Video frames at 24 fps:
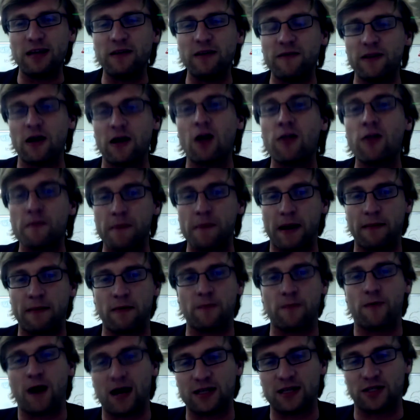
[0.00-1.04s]
even all the
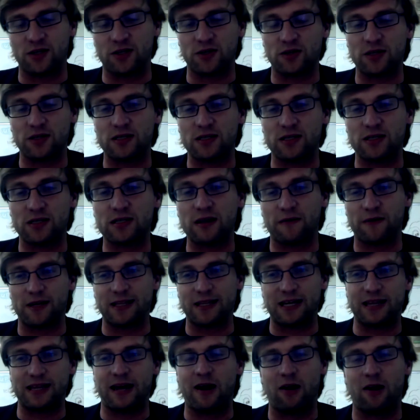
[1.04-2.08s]
payment processes and stuff
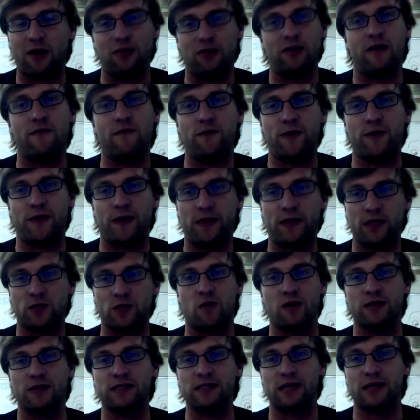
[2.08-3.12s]
like that, they all live within
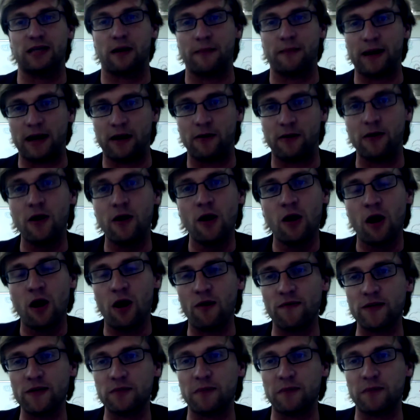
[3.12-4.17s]
this world somehow.
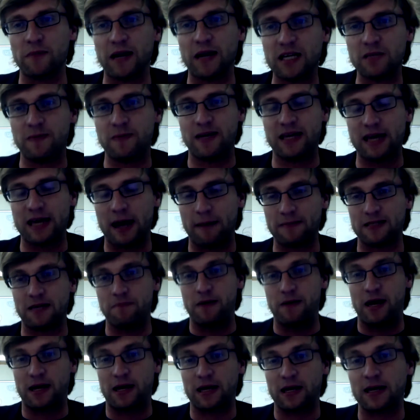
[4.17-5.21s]
All this money is being kept
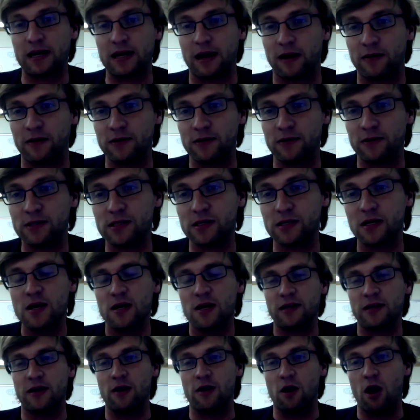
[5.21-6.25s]
in bank accounts
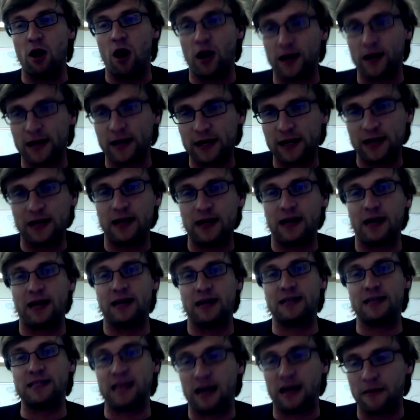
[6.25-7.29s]
that are audited
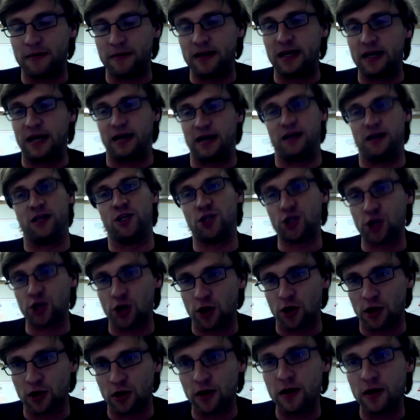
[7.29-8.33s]
and examined and
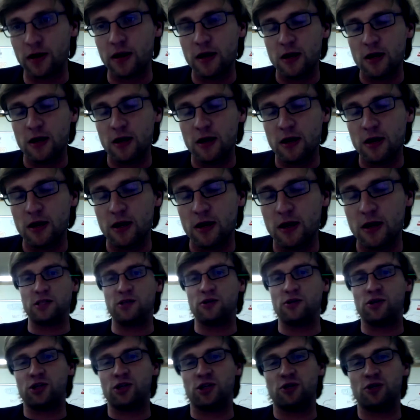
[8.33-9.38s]
insured by
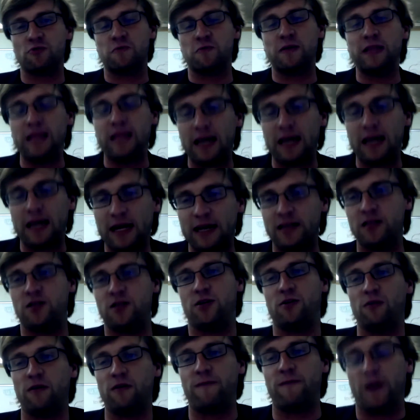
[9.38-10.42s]
institutions related
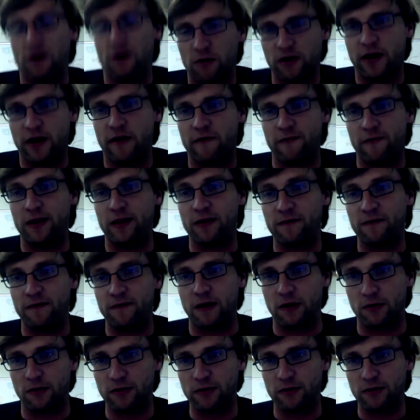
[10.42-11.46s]
to the federal government and the
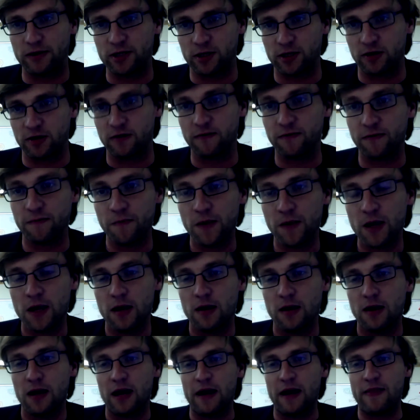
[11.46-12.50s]
Federal Reserve.
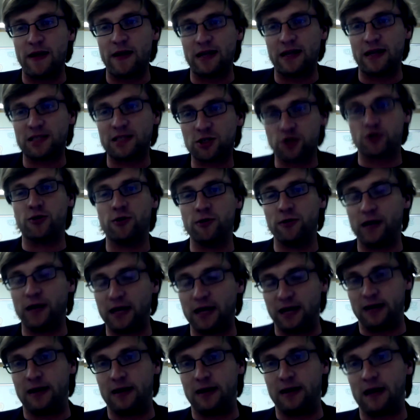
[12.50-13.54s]
And that's true
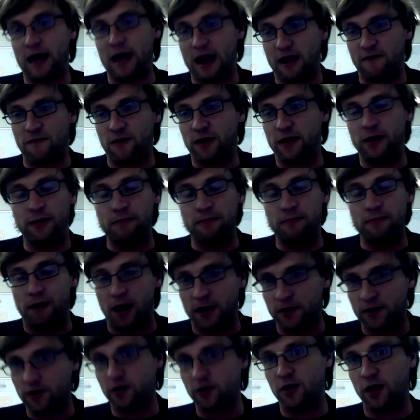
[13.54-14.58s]
in every
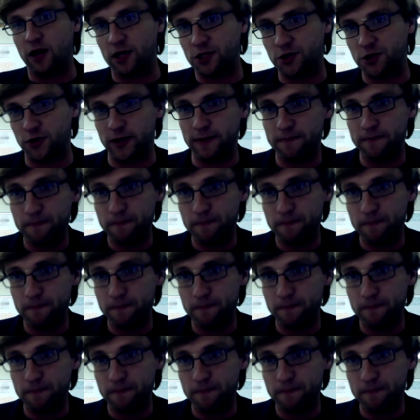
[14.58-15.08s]
modern country.